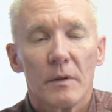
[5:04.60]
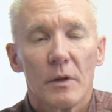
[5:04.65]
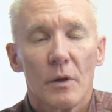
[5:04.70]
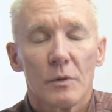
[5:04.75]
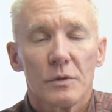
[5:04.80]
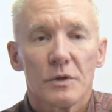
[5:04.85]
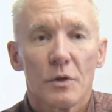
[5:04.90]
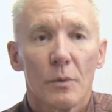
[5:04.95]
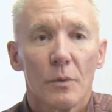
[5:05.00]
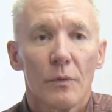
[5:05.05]

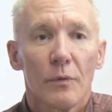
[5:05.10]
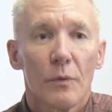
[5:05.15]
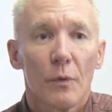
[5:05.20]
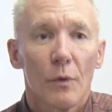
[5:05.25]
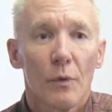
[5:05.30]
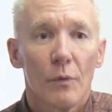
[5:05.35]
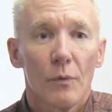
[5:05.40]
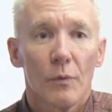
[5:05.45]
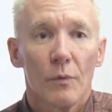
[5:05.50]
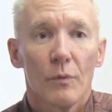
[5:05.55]
so
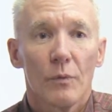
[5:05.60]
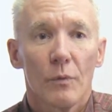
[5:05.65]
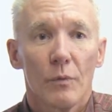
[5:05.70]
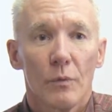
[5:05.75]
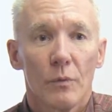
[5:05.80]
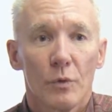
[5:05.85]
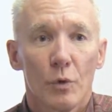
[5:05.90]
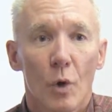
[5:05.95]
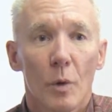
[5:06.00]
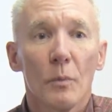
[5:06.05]
for
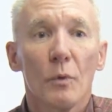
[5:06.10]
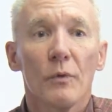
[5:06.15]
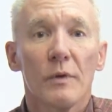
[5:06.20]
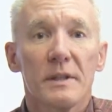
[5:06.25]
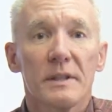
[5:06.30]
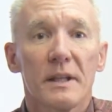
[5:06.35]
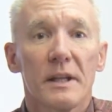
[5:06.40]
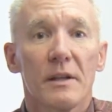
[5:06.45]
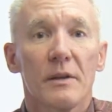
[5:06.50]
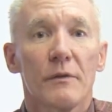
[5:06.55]
normal
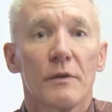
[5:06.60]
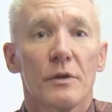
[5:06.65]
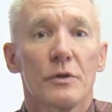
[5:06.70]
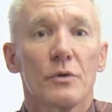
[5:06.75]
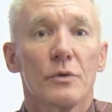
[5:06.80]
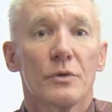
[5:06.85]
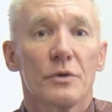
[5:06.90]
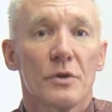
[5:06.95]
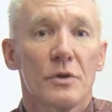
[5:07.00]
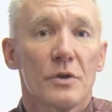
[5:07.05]
risk
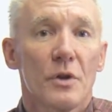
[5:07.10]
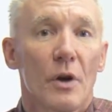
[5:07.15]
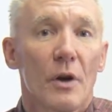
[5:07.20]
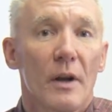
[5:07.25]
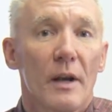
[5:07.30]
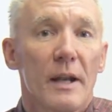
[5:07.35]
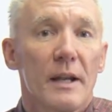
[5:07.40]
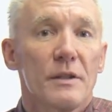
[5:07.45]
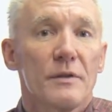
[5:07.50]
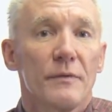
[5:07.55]
individuals, you start
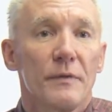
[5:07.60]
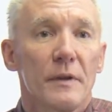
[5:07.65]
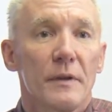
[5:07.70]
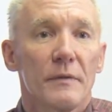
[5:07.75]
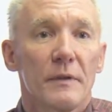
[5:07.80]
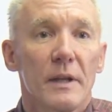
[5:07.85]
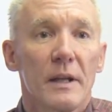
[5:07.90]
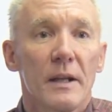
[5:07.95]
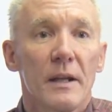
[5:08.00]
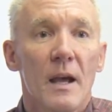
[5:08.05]
at age
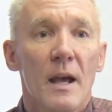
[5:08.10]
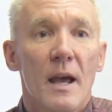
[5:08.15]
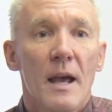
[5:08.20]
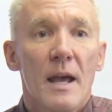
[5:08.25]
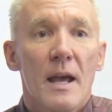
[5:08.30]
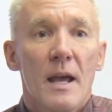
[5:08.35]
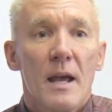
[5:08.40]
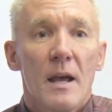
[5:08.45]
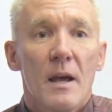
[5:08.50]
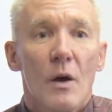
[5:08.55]
50
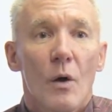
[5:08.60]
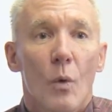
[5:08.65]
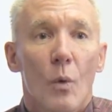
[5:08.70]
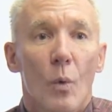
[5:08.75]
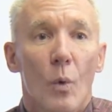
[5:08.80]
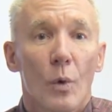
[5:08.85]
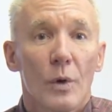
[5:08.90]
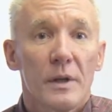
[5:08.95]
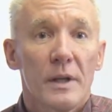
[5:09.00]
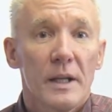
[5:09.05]

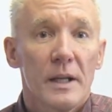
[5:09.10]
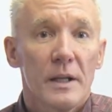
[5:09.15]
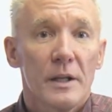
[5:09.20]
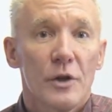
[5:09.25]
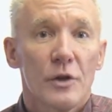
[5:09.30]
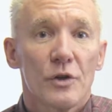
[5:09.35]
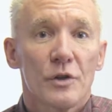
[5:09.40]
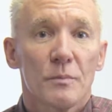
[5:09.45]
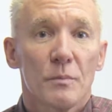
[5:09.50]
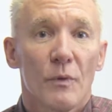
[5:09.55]
or 10
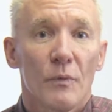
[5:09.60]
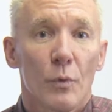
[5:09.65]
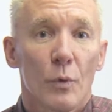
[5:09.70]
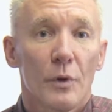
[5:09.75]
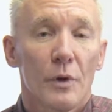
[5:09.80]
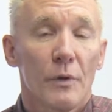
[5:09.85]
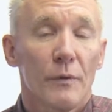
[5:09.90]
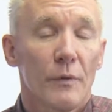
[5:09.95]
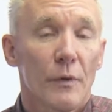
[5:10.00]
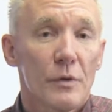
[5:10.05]
years
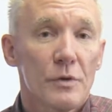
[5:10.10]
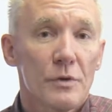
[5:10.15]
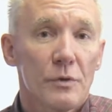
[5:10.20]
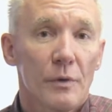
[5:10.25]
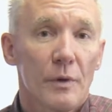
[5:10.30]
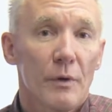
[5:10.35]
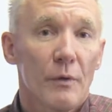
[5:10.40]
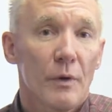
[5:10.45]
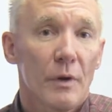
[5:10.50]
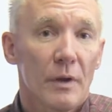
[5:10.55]
before your first
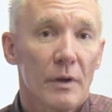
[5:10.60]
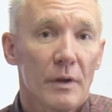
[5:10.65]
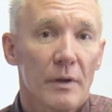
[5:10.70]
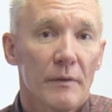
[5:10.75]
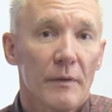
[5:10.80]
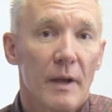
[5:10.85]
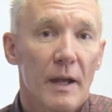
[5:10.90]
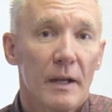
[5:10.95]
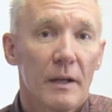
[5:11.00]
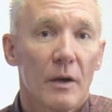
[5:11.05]
degree
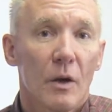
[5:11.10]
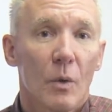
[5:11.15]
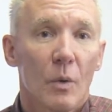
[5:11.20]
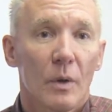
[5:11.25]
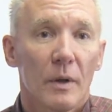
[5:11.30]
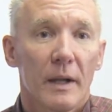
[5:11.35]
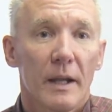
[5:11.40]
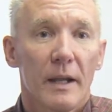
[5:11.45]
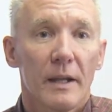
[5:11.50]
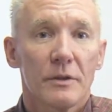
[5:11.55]
relative had
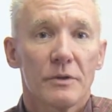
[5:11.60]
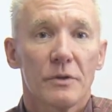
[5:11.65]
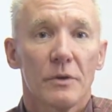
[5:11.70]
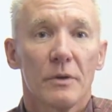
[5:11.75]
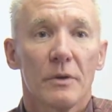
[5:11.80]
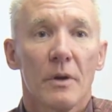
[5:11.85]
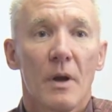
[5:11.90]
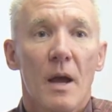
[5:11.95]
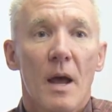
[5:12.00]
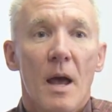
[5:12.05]
colon
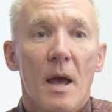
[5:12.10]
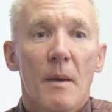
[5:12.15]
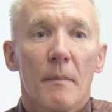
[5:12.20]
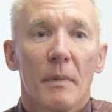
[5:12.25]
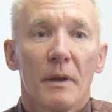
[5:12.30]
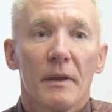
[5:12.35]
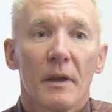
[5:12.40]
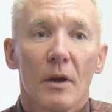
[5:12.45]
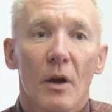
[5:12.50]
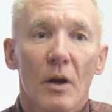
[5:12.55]
cancer.
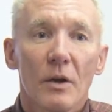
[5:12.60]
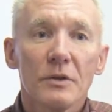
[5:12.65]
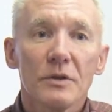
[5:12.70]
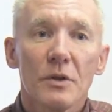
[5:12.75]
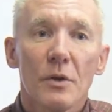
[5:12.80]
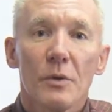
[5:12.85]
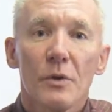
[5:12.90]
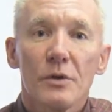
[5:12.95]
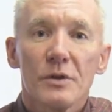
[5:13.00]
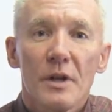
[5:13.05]
But then
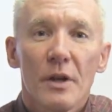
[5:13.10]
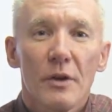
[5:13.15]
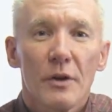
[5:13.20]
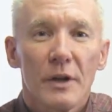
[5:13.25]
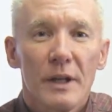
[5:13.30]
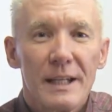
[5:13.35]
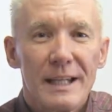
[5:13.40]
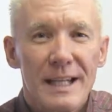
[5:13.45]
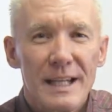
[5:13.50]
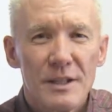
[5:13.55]
also there's other
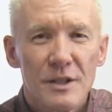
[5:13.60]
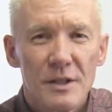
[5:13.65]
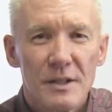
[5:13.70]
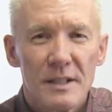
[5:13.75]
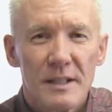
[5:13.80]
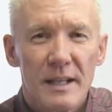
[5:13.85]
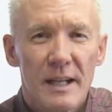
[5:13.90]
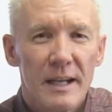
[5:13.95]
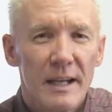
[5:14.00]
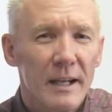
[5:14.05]

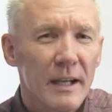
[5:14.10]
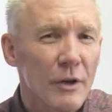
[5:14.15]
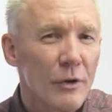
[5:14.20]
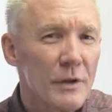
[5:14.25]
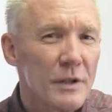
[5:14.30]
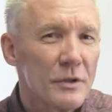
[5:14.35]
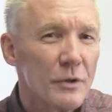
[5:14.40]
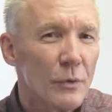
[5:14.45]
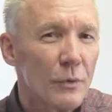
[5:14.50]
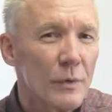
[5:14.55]
conditions that
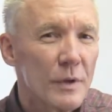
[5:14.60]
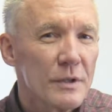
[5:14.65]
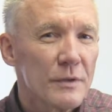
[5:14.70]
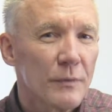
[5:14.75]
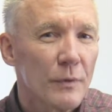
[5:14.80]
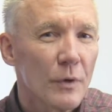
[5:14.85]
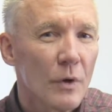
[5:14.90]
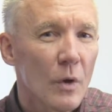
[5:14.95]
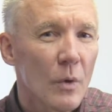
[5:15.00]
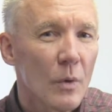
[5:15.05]
increase your
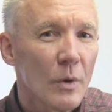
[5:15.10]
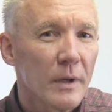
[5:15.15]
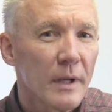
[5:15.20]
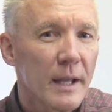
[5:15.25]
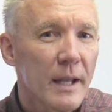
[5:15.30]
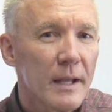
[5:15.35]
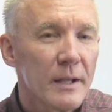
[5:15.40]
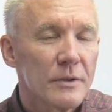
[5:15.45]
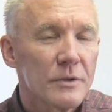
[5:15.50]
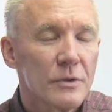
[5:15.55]
risk for colon
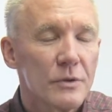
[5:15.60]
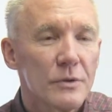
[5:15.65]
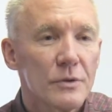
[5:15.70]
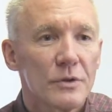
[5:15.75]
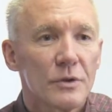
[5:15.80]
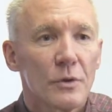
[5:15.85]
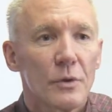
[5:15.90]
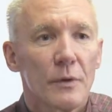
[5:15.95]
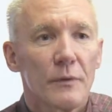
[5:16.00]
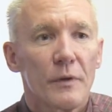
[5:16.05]
cancer.
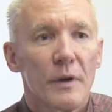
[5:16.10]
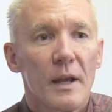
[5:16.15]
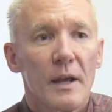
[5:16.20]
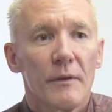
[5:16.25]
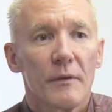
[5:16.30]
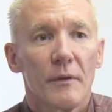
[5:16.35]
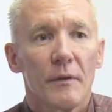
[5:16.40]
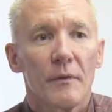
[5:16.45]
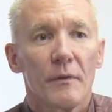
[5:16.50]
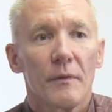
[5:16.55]
So if you
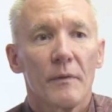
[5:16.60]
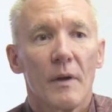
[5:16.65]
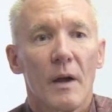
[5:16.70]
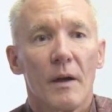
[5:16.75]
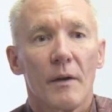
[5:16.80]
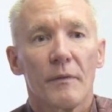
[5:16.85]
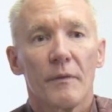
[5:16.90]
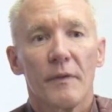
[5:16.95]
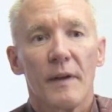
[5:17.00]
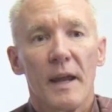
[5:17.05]
have
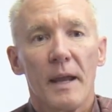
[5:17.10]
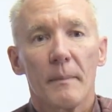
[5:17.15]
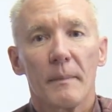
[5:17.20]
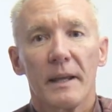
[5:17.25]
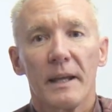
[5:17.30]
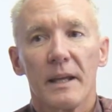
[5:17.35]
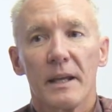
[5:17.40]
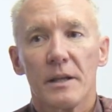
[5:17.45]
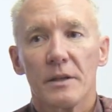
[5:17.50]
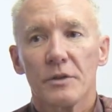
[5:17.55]
a
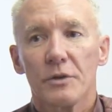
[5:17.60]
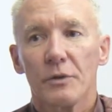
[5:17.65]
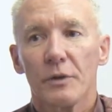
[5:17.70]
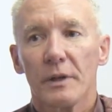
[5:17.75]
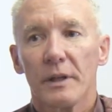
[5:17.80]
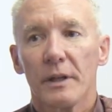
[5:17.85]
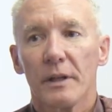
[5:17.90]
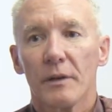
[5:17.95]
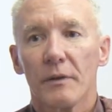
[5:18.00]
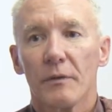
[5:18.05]
family
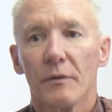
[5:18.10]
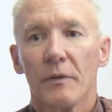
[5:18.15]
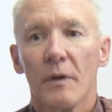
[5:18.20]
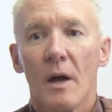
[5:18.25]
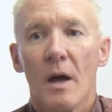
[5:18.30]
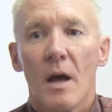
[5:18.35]
history of